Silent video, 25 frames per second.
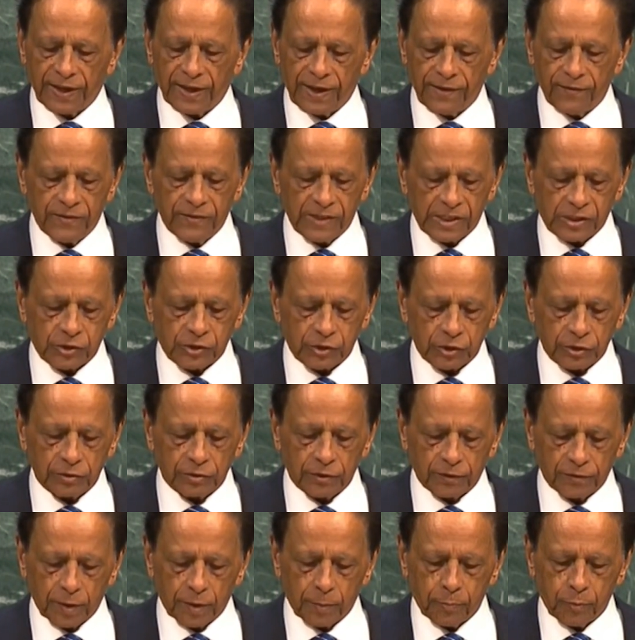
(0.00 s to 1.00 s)
and the
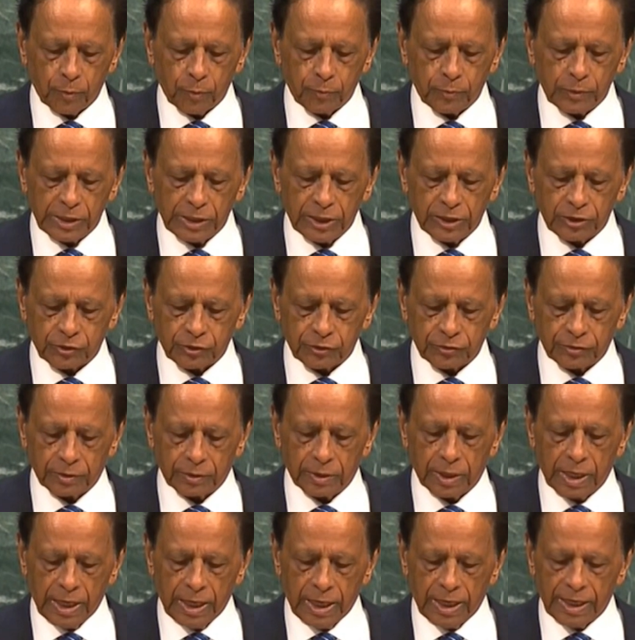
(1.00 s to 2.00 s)
eviction of the
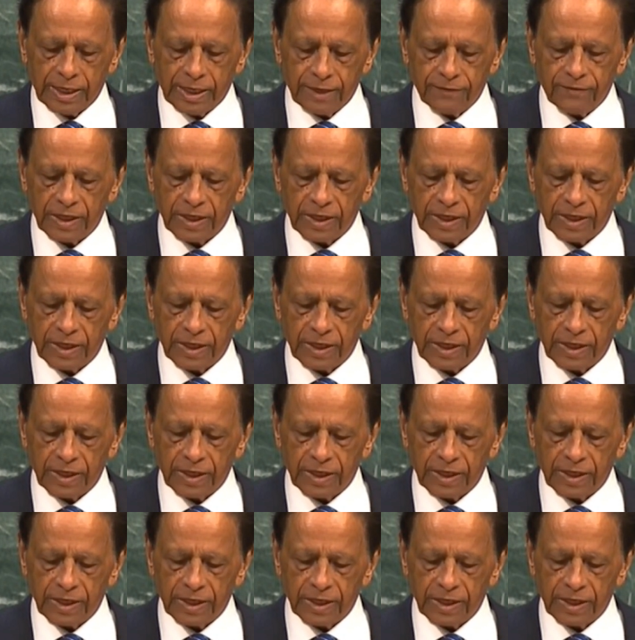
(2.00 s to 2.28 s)
population